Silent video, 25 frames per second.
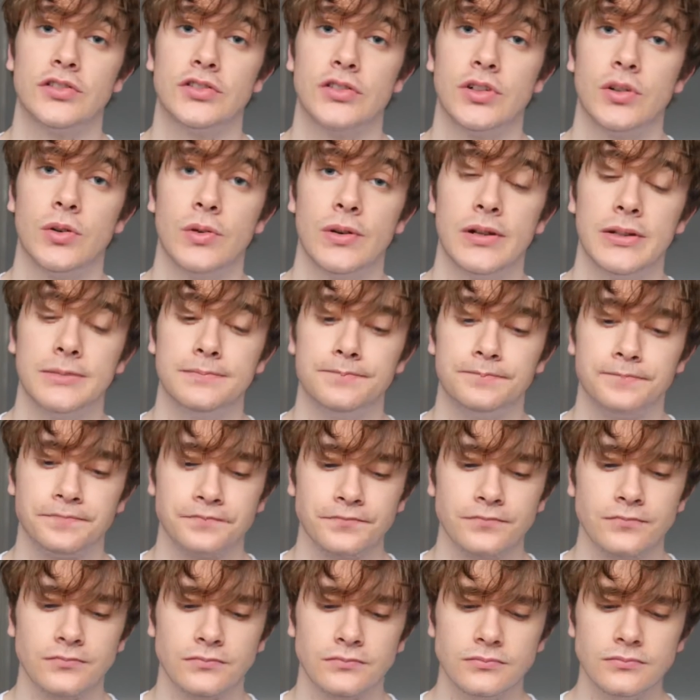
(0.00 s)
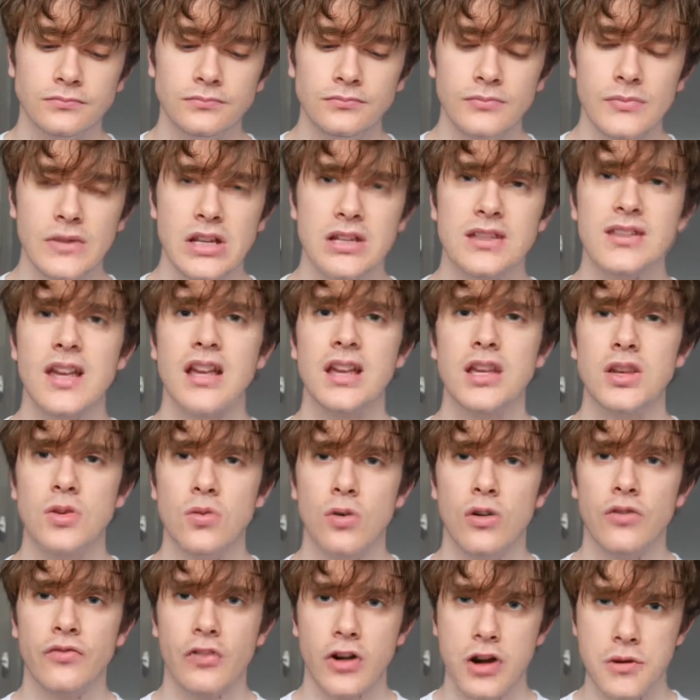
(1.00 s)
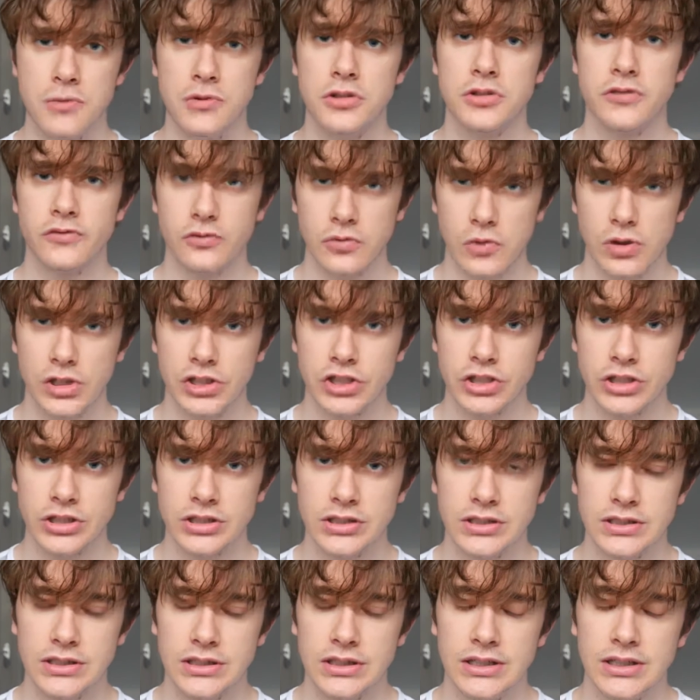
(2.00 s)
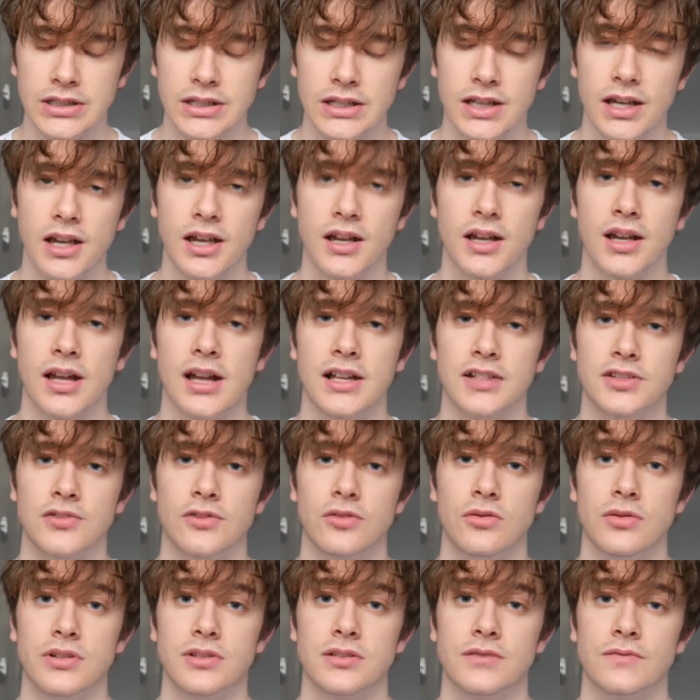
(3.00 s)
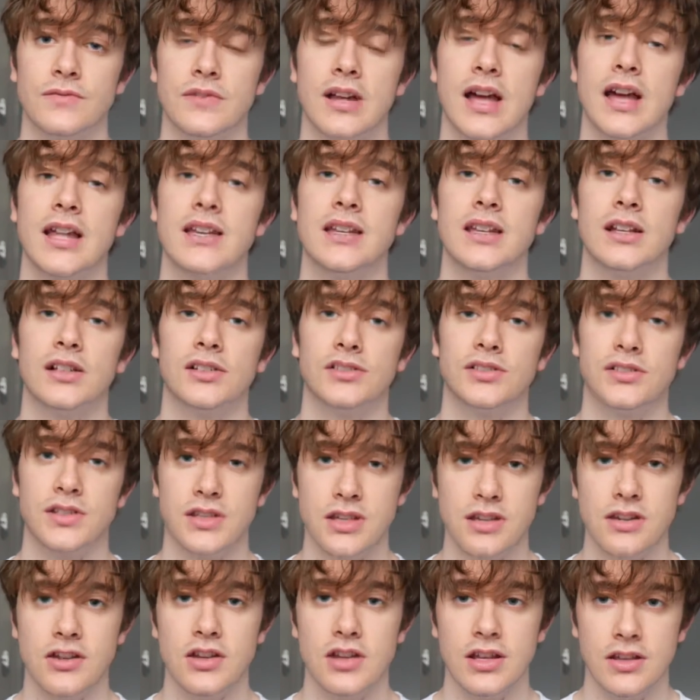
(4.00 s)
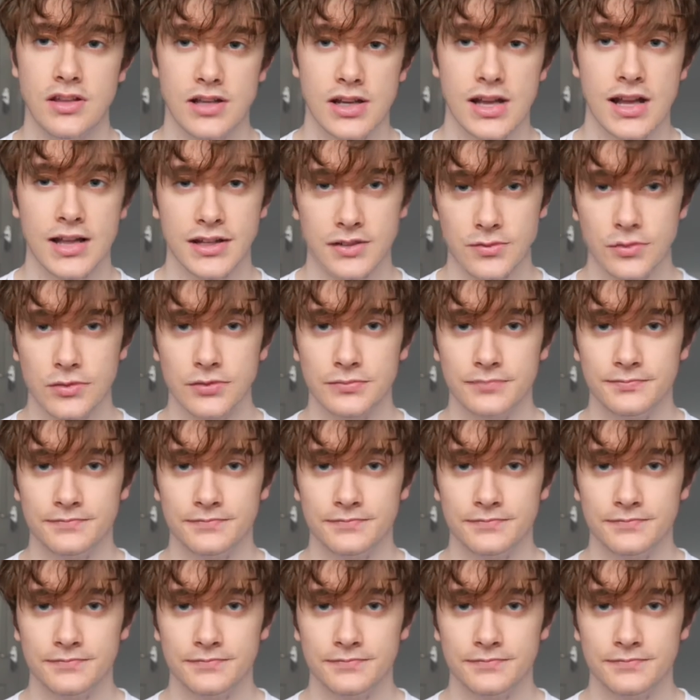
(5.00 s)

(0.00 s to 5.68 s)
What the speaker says: So thank you all very much for watching, as always, and I'll see you in the next one.